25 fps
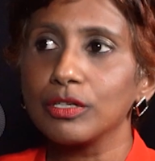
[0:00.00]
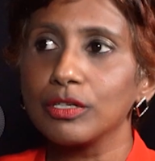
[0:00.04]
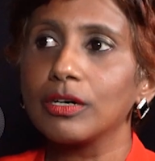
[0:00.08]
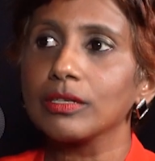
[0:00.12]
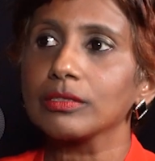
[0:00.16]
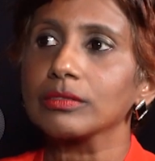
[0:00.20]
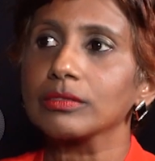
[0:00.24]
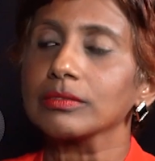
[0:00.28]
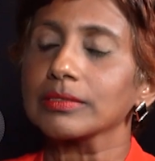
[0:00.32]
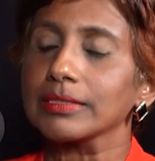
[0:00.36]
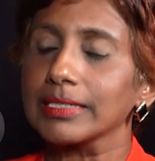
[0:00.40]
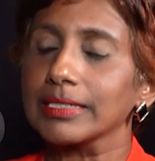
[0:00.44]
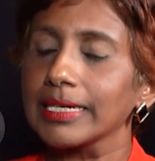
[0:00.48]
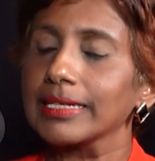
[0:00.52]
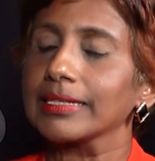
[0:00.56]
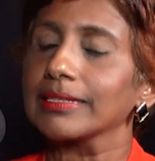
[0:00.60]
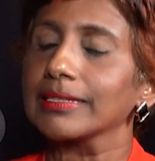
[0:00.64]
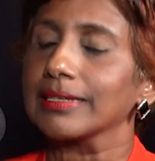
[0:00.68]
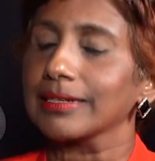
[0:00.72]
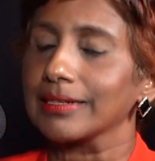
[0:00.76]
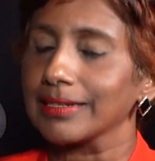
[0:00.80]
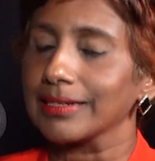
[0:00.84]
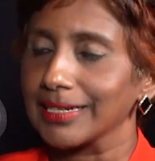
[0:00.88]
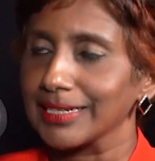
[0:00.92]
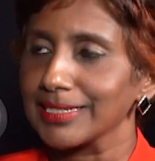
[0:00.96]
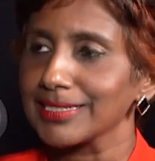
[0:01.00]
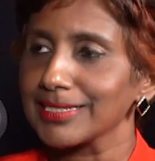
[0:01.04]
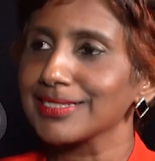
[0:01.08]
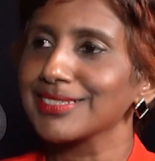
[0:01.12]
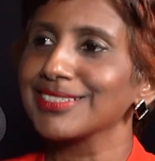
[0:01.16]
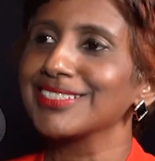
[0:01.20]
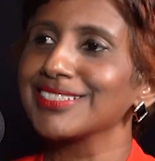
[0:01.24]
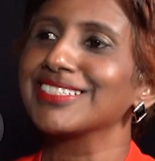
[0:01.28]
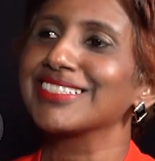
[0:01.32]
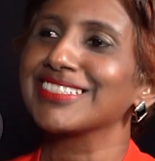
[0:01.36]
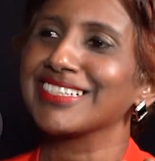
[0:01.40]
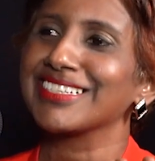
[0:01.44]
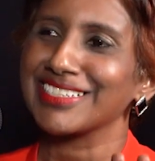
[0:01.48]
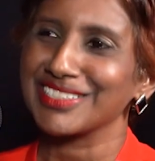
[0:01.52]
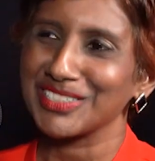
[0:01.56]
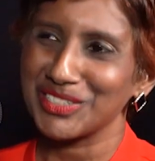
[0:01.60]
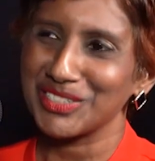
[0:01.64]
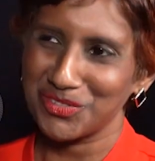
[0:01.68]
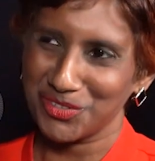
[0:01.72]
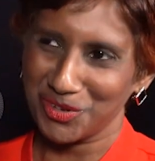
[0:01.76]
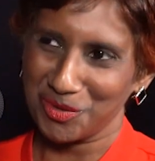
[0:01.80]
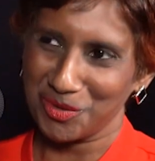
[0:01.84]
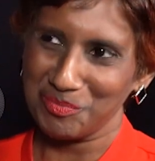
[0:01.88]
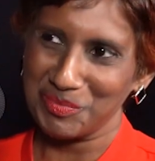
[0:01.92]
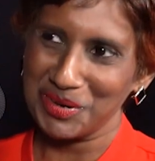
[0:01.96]
not get their license started
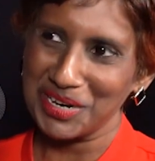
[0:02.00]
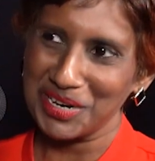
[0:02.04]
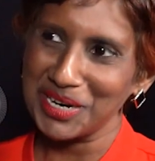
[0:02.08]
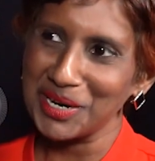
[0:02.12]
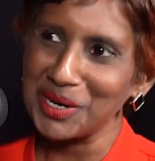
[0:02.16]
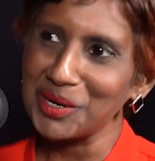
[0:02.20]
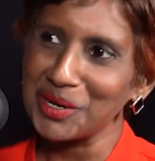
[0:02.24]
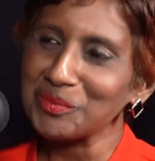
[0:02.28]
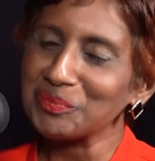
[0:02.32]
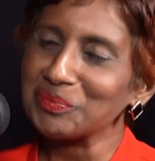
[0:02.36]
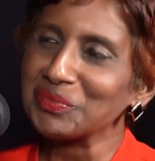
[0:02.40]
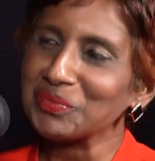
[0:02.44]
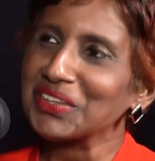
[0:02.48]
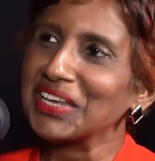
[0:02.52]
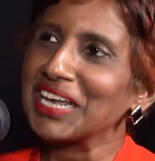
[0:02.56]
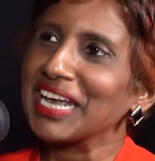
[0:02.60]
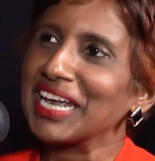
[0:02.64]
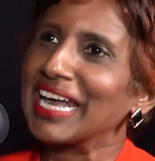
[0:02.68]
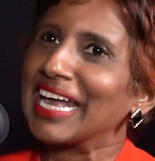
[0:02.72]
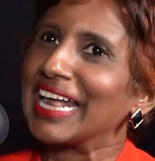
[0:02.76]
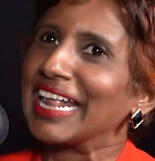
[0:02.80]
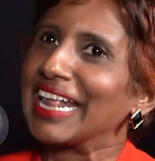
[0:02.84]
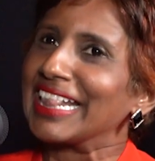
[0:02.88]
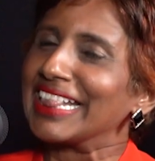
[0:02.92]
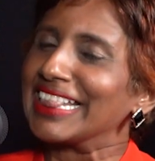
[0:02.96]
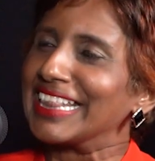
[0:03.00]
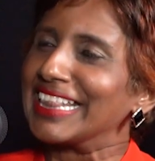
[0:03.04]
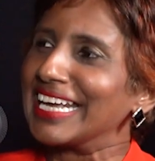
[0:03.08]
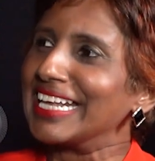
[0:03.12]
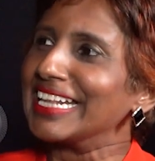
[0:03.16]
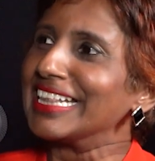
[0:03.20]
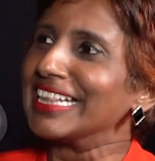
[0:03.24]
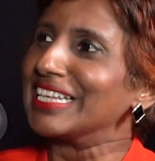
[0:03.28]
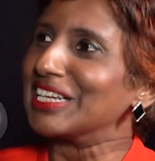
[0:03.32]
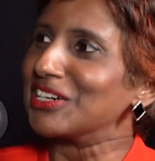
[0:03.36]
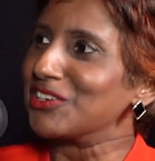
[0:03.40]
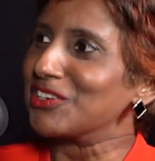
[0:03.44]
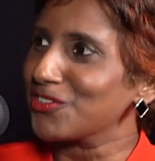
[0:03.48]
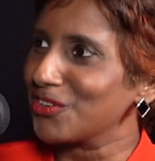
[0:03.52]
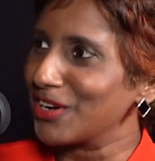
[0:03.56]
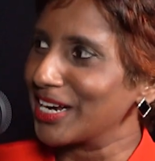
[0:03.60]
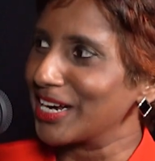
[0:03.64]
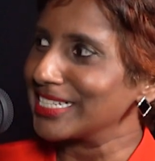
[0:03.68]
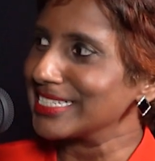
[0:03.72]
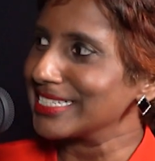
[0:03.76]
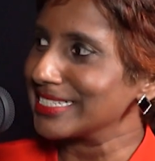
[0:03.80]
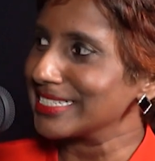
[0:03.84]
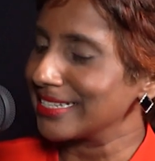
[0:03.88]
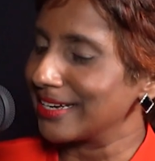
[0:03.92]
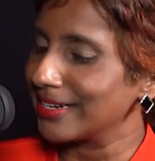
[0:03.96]
dropping out. Then the
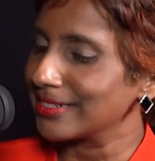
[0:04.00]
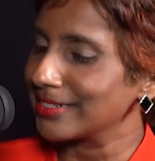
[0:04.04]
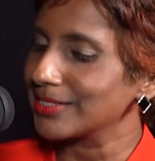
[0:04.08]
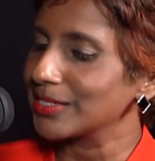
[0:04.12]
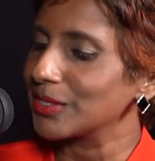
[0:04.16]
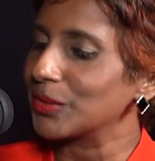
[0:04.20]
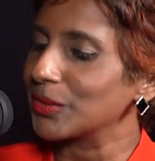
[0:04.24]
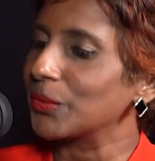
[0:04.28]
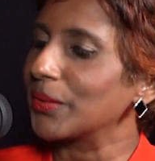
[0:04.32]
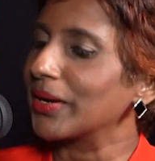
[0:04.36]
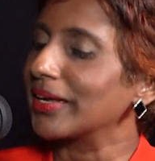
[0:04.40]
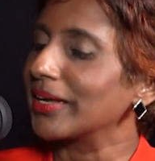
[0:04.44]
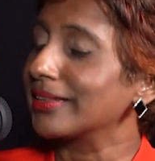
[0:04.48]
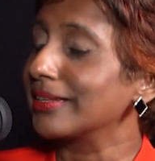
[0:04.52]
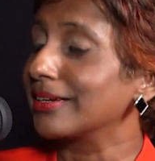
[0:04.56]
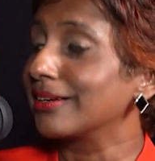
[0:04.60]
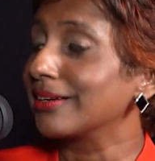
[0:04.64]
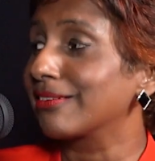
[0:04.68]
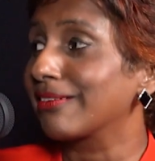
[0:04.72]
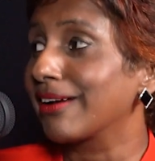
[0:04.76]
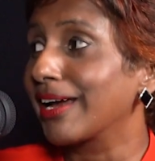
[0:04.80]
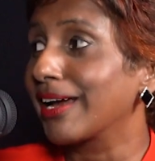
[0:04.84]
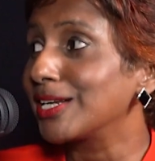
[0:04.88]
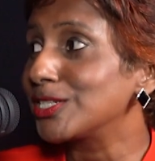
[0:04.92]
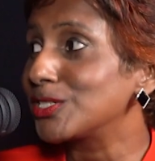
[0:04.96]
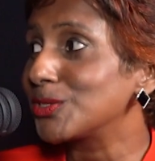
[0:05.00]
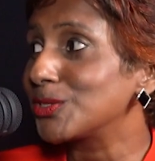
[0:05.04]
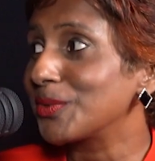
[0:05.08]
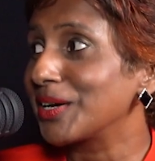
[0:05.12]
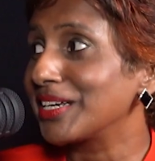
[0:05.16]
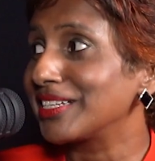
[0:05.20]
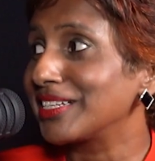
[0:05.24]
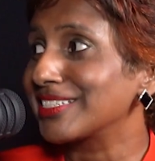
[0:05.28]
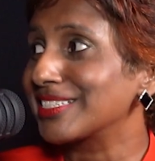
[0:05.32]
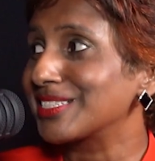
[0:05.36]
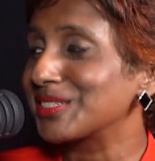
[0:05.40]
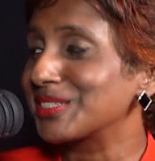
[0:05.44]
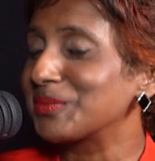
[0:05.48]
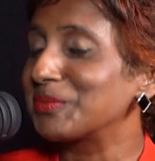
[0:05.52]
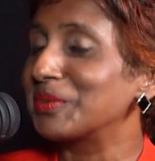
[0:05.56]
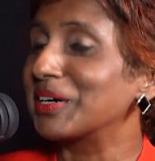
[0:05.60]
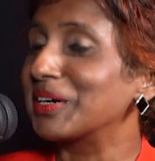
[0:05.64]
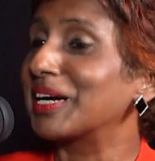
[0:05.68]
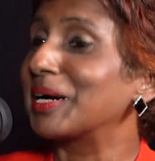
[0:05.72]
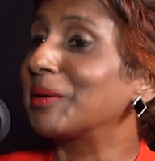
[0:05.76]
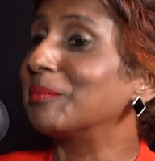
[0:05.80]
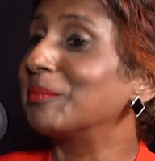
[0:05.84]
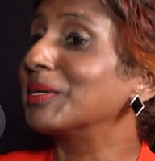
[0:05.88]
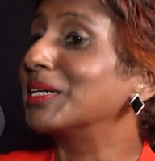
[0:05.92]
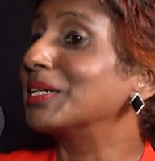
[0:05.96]
trend started where the graduates were
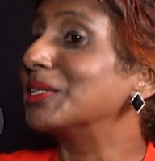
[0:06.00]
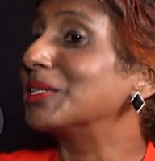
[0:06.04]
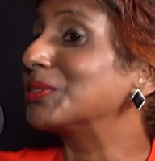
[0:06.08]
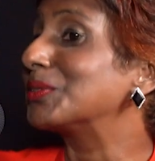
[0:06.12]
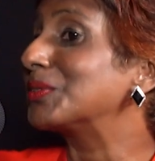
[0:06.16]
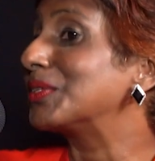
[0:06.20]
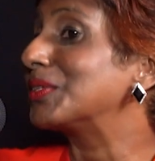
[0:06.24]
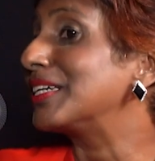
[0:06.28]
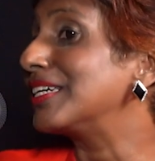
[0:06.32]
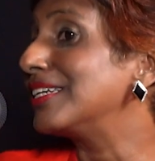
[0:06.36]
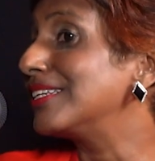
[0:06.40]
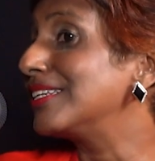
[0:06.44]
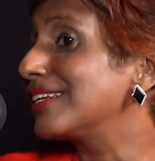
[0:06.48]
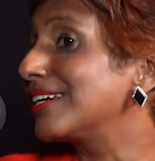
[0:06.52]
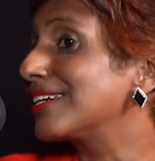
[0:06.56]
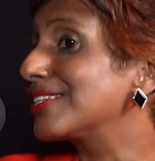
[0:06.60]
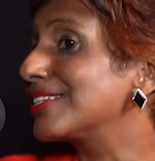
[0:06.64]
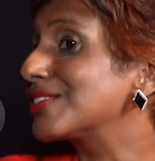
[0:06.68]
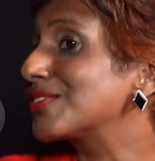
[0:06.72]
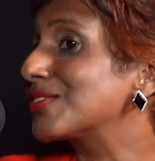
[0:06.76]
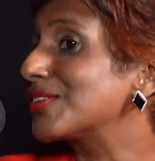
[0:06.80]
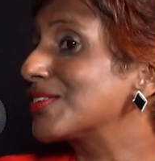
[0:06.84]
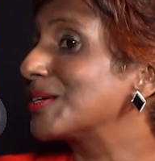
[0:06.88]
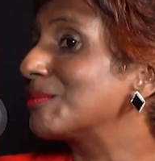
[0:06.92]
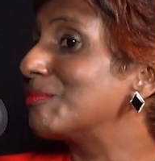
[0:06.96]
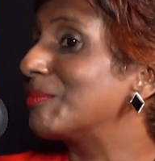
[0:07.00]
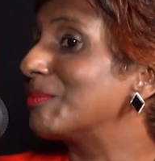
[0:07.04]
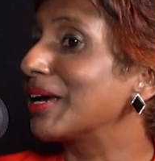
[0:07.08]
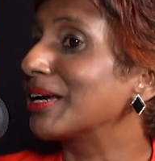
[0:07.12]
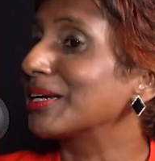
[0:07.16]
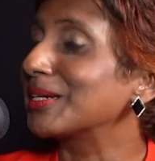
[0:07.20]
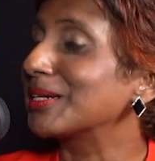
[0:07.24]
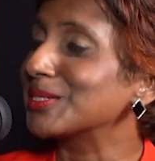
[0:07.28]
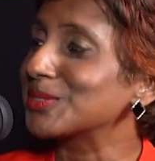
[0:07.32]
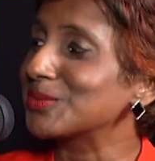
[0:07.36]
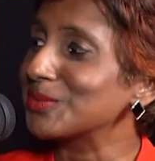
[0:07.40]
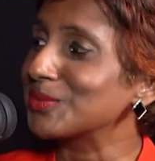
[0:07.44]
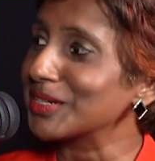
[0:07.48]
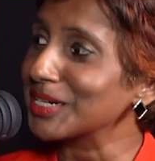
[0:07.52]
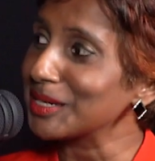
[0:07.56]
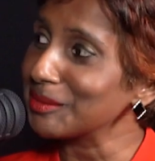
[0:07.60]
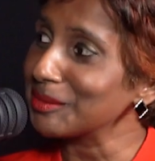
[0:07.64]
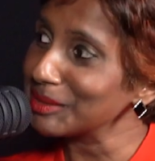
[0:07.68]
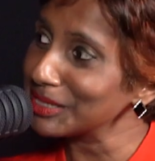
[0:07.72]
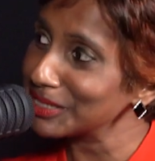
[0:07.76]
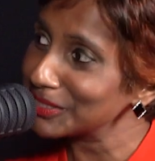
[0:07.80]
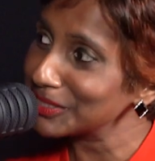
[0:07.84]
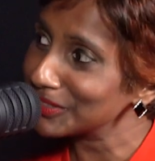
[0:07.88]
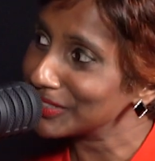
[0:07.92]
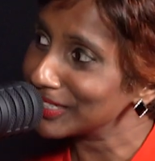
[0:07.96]
coming into the industry, bankers were
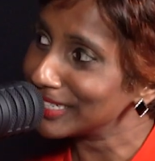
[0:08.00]
coming into